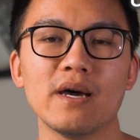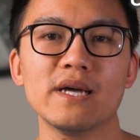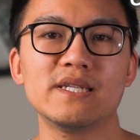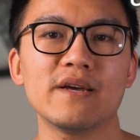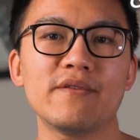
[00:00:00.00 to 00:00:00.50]

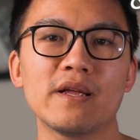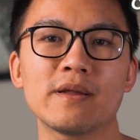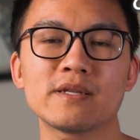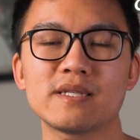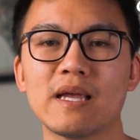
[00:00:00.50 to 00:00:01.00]

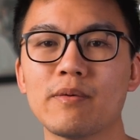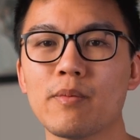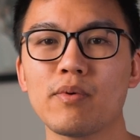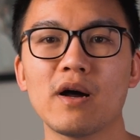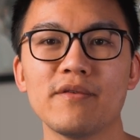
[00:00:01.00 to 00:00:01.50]
dividend stable
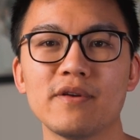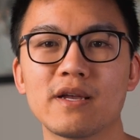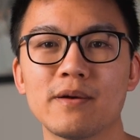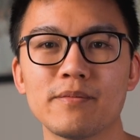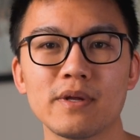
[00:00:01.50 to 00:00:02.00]
profit
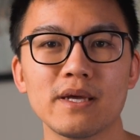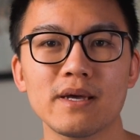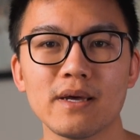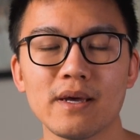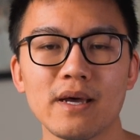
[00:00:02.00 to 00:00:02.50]

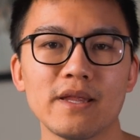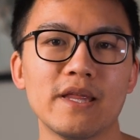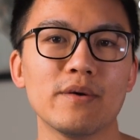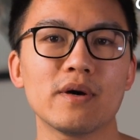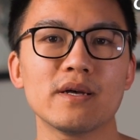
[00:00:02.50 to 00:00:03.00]
company,
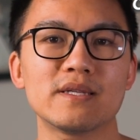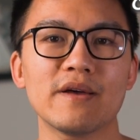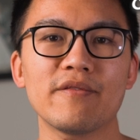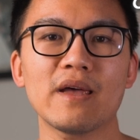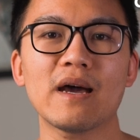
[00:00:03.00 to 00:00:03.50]
they will
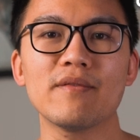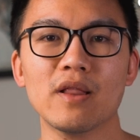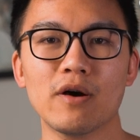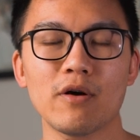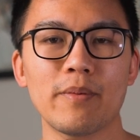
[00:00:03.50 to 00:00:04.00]
definitely have a
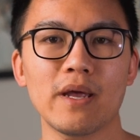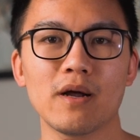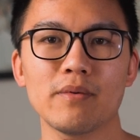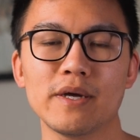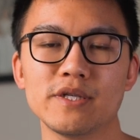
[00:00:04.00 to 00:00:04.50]
lower
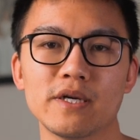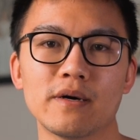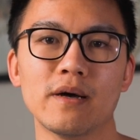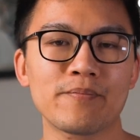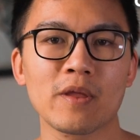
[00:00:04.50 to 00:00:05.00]
payout
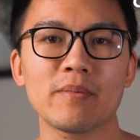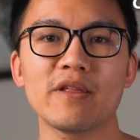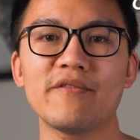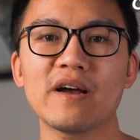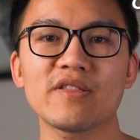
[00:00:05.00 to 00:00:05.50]
ratio. But
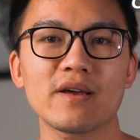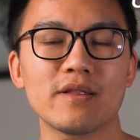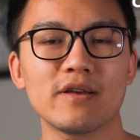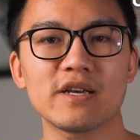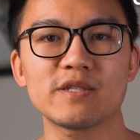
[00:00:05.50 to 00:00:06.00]
the fact that
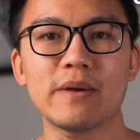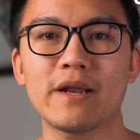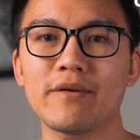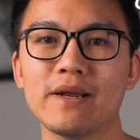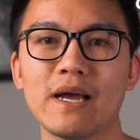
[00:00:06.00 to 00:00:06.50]
they're
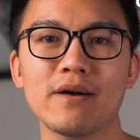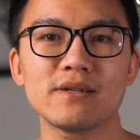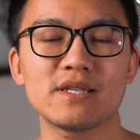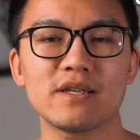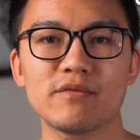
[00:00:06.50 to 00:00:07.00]
expanding right now
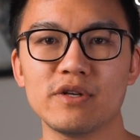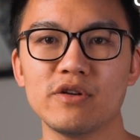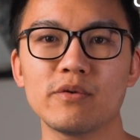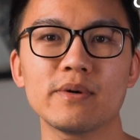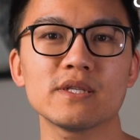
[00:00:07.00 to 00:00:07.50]
into the
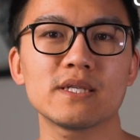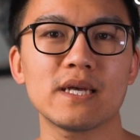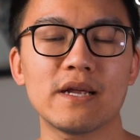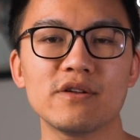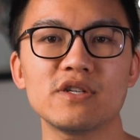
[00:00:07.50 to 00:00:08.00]
renewables
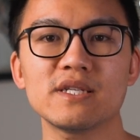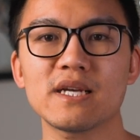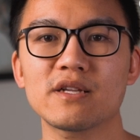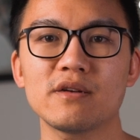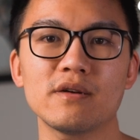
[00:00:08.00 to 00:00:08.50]
energy
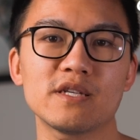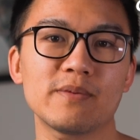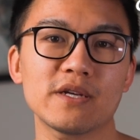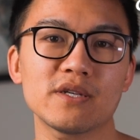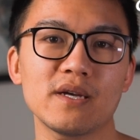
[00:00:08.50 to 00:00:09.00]
sector
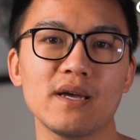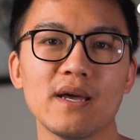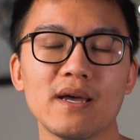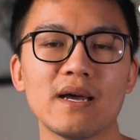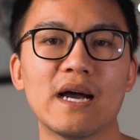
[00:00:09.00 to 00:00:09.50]
especially,
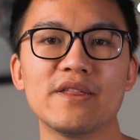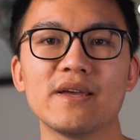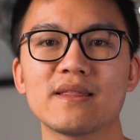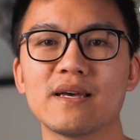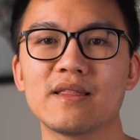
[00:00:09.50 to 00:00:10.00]
I
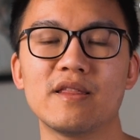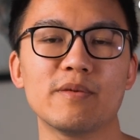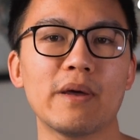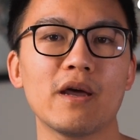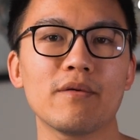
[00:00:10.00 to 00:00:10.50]
think that the
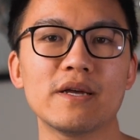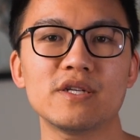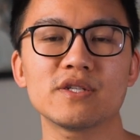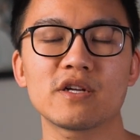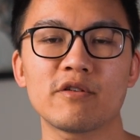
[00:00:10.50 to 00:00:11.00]
payout
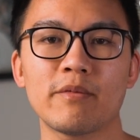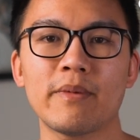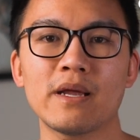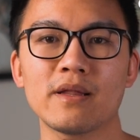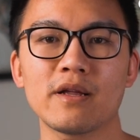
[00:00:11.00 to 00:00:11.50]
ratio is going to
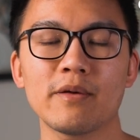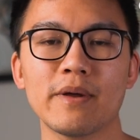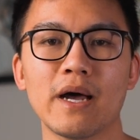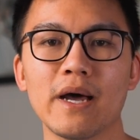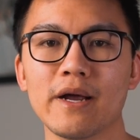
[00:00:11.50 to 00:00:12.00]
remain a little
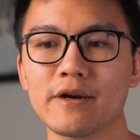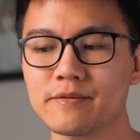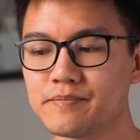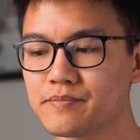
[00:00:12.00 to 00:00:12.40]
bit higher.